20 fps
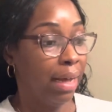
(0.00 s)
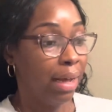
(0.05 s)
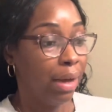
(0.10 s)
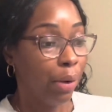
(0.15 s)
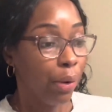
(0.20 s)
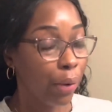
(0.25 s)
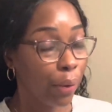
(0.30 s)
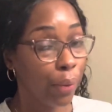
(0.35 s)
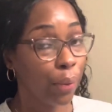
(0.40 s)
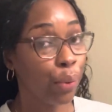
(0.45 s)

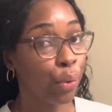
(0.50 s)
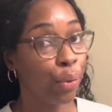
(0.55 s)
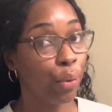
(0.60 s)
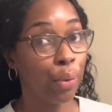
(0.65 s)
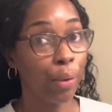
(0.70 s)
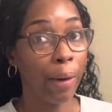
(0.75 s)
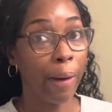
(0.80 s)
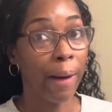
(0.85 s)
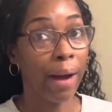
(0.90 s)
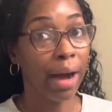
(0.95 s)
whew,
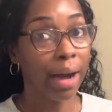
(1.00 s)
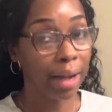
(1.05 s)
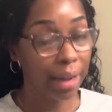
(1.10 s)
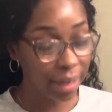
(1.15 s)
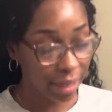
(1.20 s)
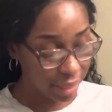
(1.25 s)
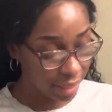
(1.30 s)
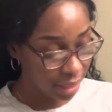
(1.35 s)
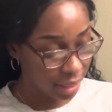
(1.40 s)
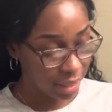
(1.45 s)

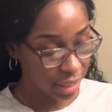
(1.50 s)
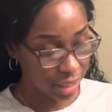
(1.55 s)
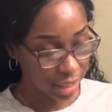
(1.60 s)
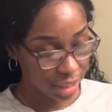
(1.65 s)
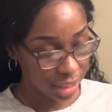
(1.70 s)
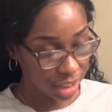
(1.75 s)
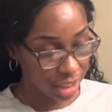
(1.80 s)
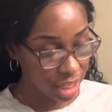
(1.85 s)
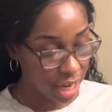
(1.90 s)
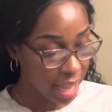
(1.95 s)
honey,
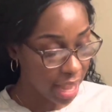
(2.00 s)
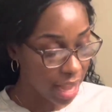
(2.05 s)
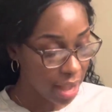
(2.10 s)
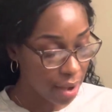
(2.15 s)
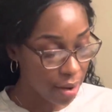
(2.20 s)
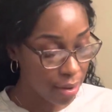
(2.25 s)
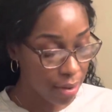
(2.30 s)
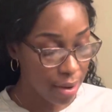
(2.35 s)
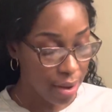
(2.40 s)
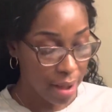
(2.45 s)

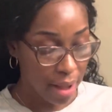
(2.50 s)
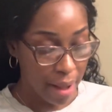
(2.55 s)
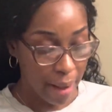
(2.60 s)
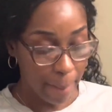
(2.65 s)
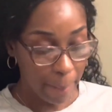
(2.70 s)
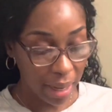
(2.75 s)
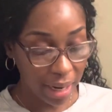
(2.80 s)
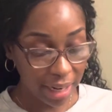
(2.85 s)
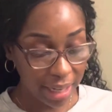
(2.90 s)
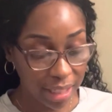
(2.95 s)
Chow,
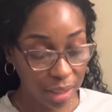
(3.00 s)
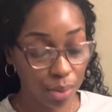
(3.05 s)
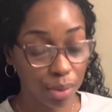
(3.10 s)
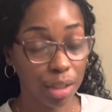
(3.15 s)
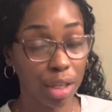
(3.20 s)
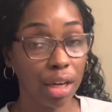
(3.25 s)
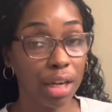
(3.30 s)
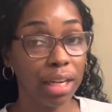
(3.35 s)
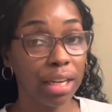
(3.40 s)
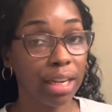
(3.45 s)
my legs was
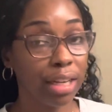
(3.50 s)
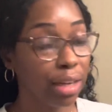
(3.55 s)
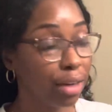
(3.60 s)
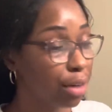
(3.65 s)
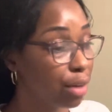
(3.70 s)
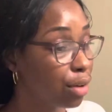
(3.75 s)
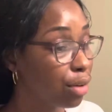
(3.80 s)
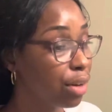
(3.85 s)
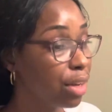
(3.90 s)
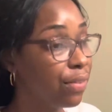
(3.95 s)
hurting
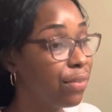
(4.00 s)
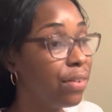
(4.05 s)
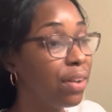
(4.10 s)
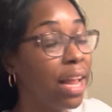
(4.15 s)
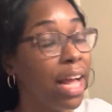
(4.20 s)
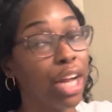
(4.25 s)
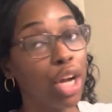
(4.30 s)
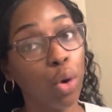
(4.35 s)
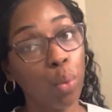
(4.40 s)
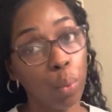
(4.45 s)
literally for
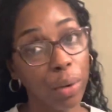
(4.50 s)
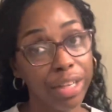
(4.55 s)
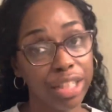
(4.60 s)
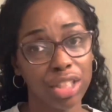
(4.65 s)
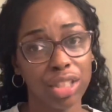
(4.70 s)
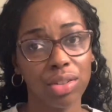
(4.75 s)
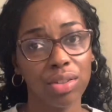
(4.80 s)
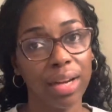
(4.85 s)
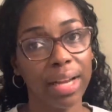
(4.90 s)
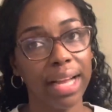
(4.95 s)
like a week
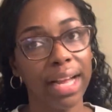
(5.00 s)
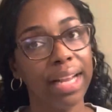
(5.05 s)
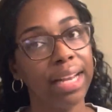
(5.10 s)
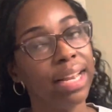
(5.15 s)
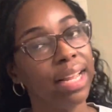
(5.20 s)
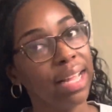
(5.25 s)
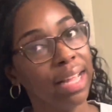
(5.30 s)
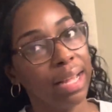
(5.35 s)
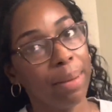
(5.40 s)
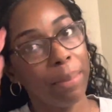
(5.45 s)
straight. And
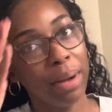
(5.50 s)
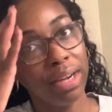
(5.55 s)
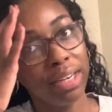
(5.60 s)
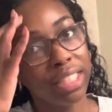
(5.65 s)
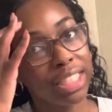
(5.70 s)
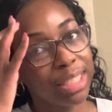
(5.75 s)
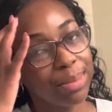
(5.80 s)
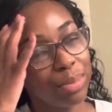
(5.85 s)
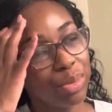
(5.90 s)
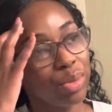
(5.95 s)
then my
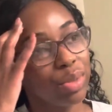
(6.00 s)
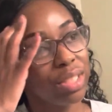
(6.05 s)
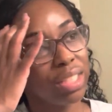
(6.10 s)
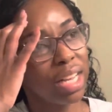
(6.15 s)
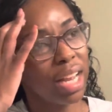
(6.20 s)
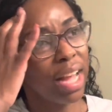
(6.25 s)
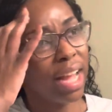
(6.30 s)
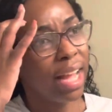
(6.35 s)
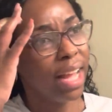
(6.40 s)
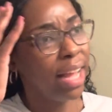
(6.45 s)
husband was
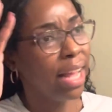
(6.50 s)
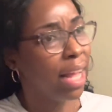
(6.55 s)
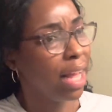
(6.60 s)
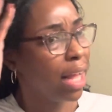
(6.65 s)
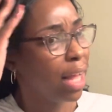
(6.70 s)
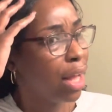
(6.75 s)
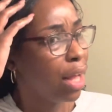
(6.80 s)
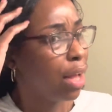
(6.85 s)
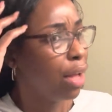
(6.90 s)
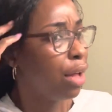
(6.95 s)
like,
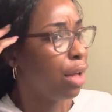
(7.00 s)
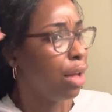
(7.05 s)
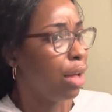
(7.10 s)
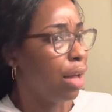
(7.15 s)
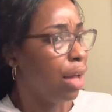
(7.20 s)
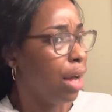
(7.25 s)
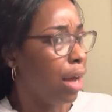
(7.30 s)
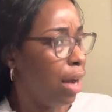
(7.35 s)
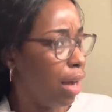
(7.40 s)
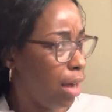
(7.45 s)

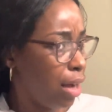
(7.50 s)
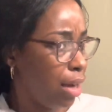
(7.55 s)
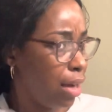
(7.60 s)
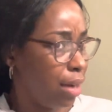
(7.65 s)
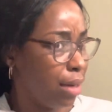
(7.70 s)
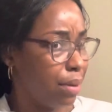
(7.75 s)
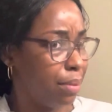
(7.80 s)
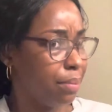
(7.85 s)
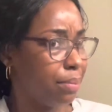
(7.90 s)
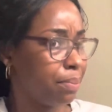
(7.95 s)

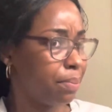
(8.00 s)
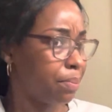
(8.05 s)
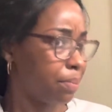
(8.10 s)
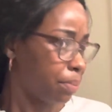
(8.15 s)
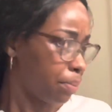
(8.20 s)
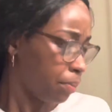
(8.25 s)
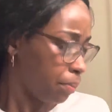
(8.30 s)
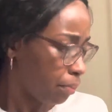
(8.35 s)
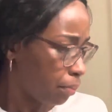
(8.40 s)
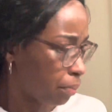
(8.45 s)
um,
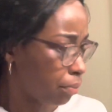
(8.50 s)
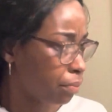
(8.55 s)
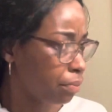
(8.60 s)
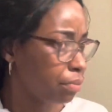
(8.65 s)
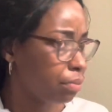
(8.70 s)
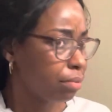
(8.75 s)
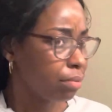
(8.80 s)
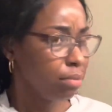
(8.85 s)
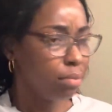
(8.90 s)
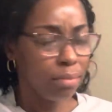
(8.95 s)

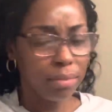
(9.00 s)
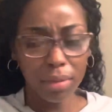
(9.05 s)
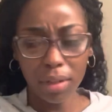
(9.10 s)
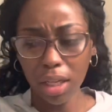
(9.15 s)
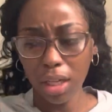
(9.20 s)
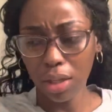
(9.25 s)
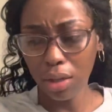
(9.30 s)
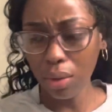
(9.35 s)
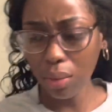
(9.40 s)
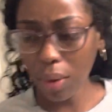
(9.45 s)
you